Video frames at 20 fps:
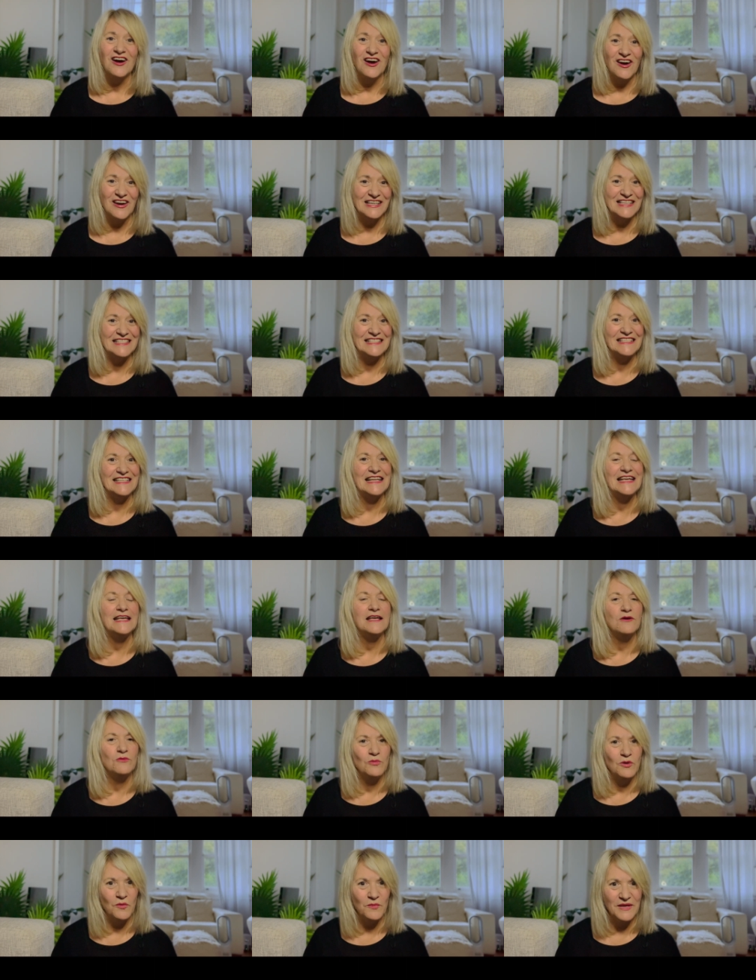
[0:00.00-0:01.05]
Honestly,
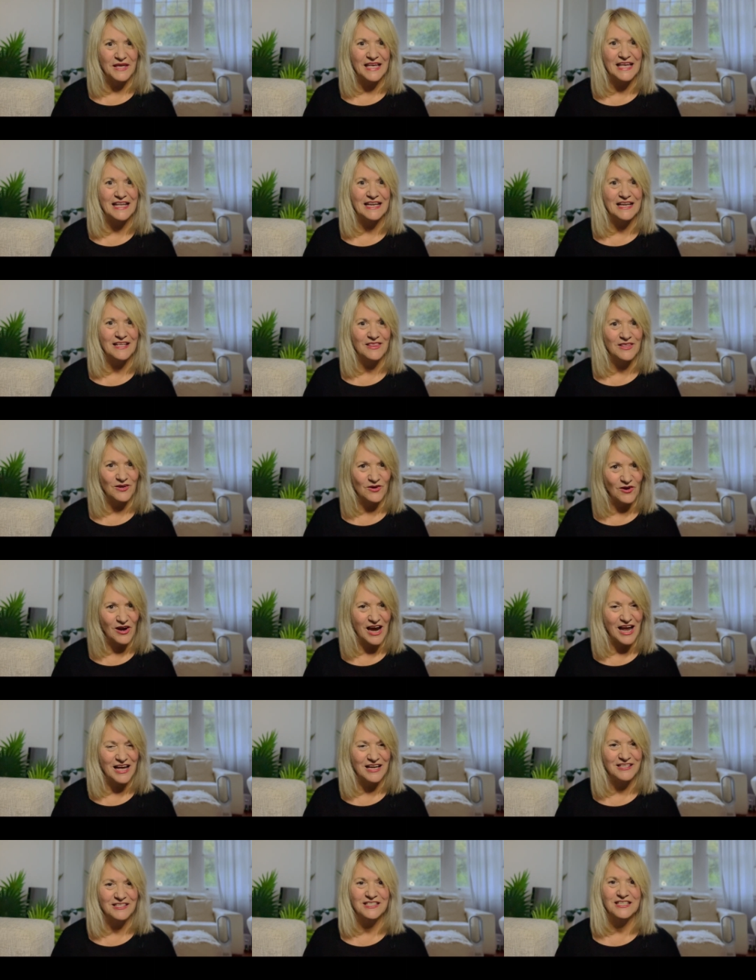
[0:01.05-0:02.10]
we'll be hitting the
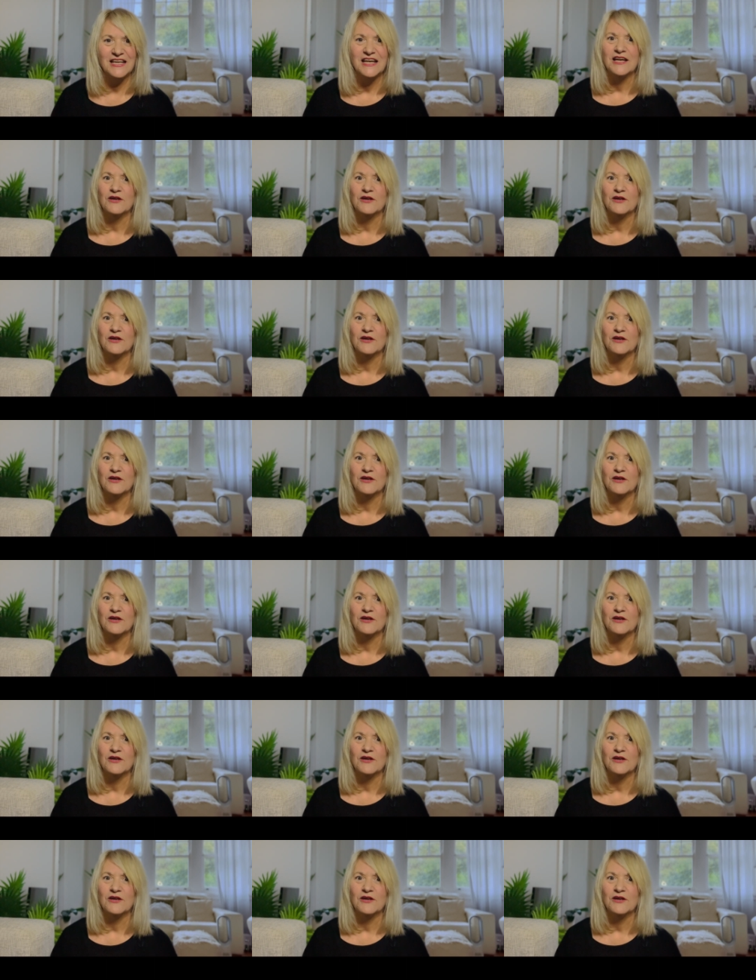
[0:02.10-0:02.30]
ground,